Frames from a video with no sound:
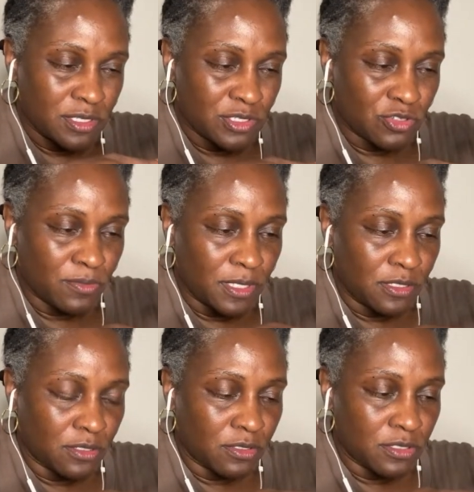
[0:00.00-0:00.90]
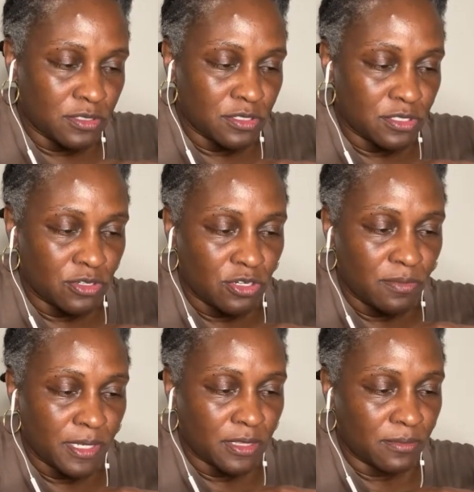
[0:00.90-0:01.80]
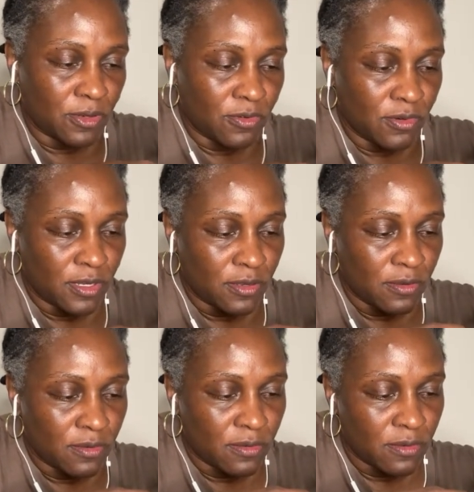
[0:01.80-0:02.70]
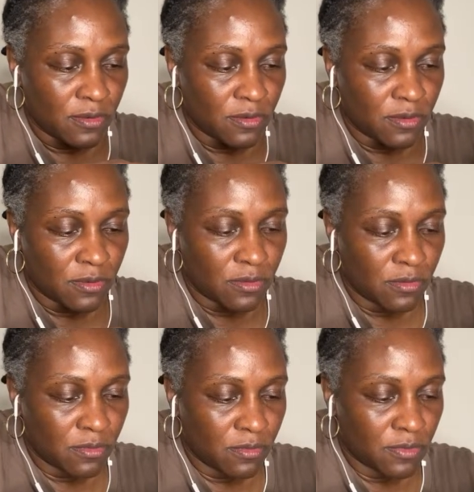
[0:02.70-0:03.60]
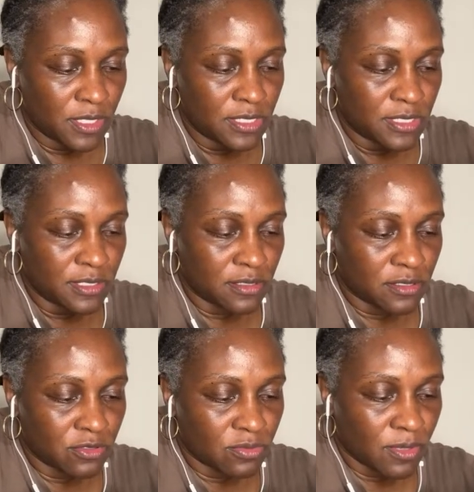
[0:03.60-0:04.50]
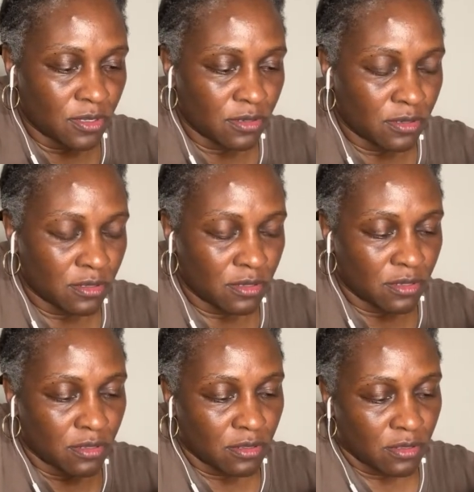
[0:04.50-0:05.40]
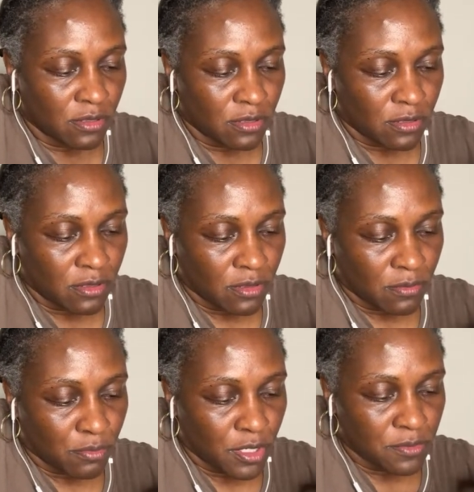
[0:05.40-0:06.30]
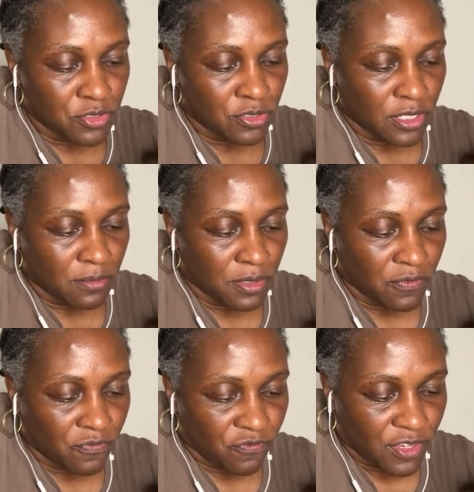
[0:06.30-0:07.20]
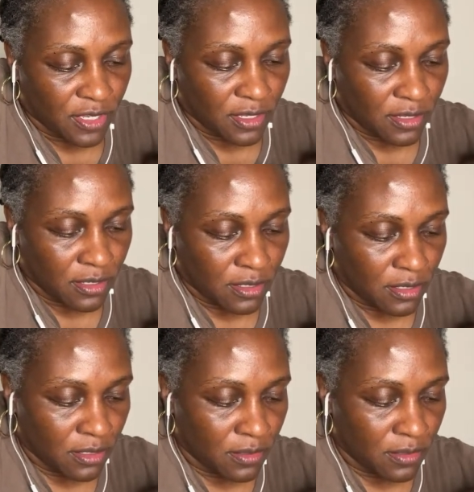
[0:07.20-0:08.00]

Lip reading: So I'm a little concerned about them going. These seeds are so small. But I'm sure they'll be fine.